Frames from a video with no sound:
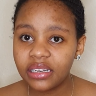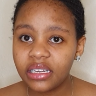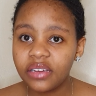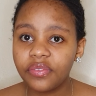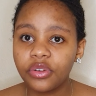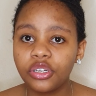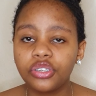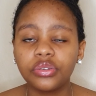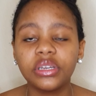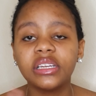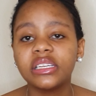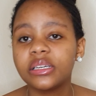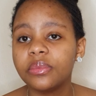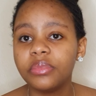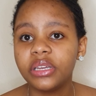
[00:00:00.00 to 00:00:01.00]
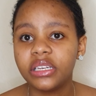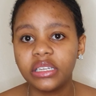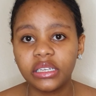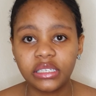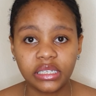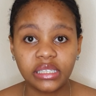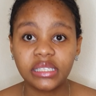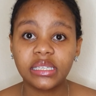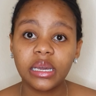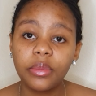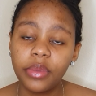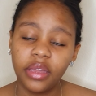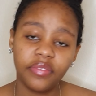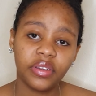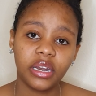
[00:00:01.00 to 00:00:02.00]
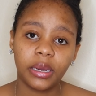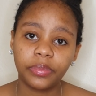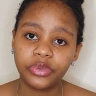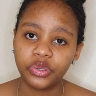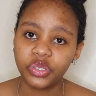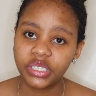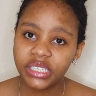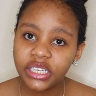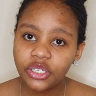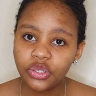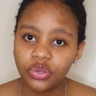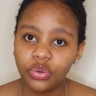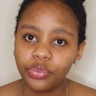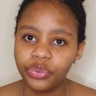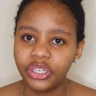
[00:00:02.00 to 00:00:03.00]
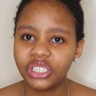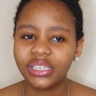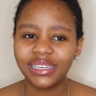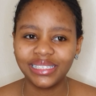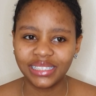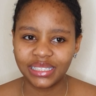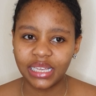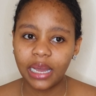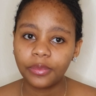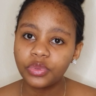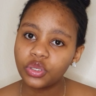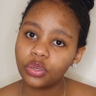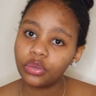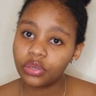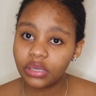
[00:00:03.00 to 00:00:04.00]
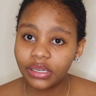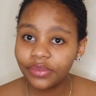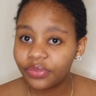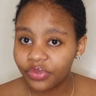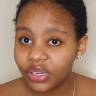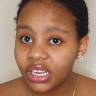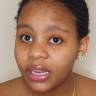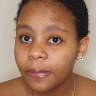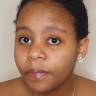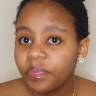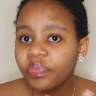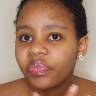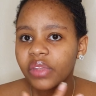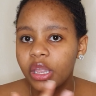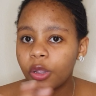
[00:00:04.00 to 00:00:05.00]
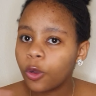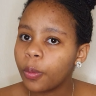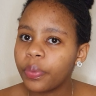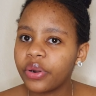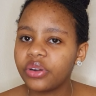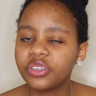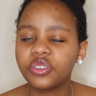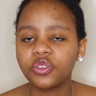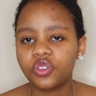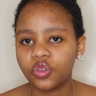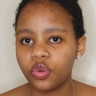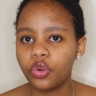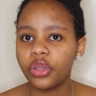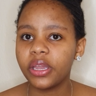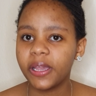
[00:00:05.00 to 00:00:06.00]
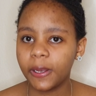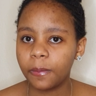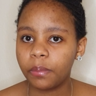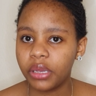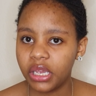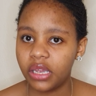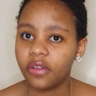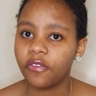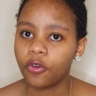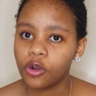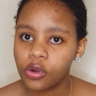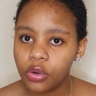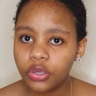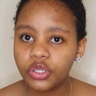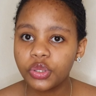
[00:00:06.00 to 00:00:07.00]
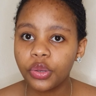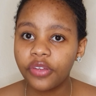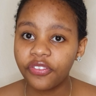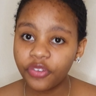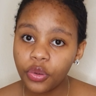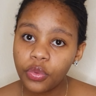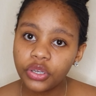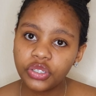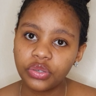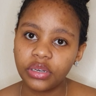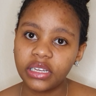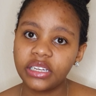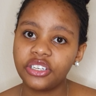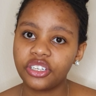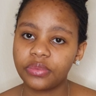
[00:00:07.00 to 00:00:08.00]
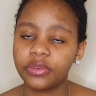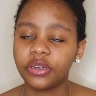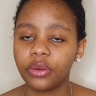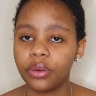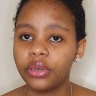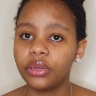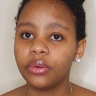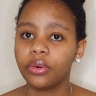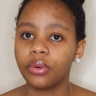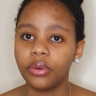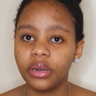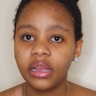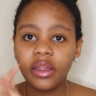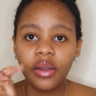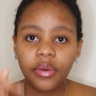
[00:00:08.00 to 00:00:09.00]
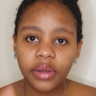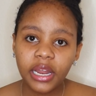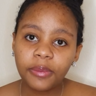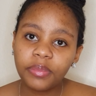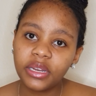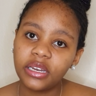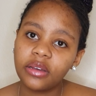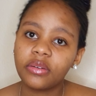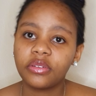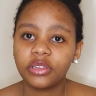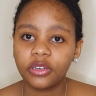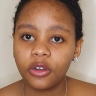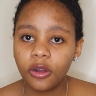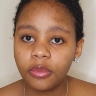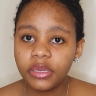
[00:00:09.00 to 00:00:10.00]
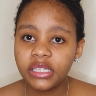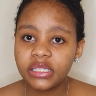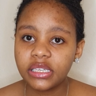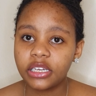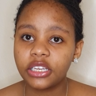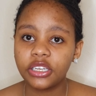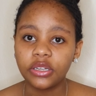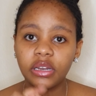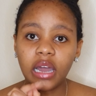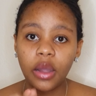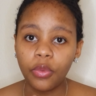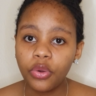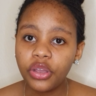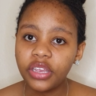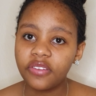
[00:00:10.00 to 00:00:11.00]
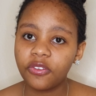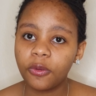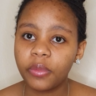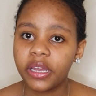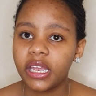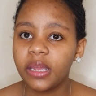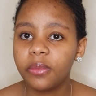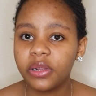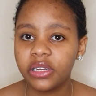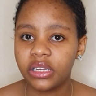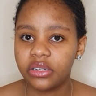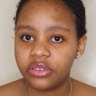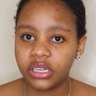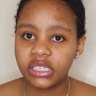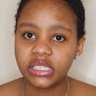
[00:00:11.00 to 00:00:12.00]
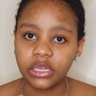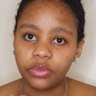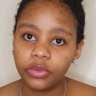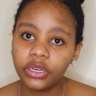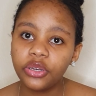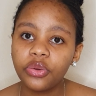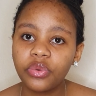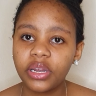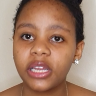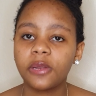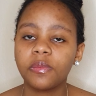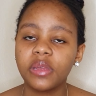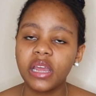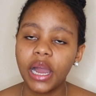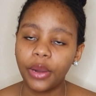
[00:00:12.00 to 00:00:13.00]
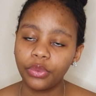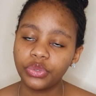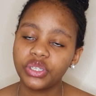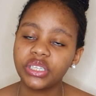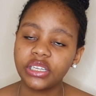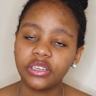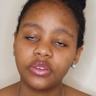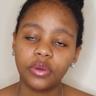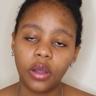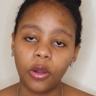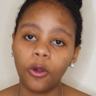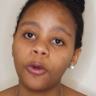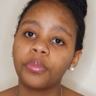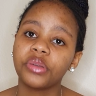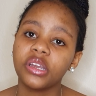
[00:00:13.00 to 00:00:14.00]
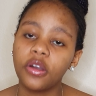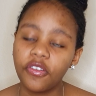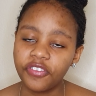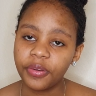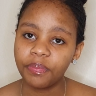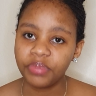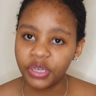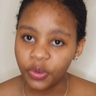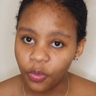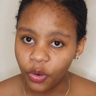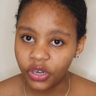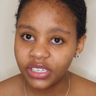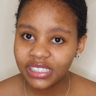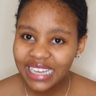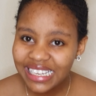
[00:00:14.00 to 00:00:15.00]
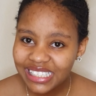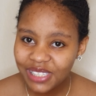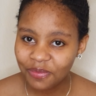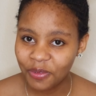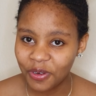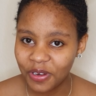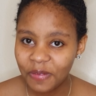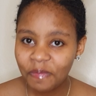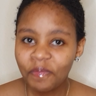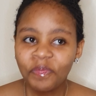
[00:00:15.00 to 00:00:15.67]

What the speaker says: level to intermediate, and some even up to C2, which is absolutely free in comparison to going and paying for a course. So if you want to learn German on your own, write me down on the comment section. I will give you my email address, and when you write me, I will send you a copy of a B1 textbook.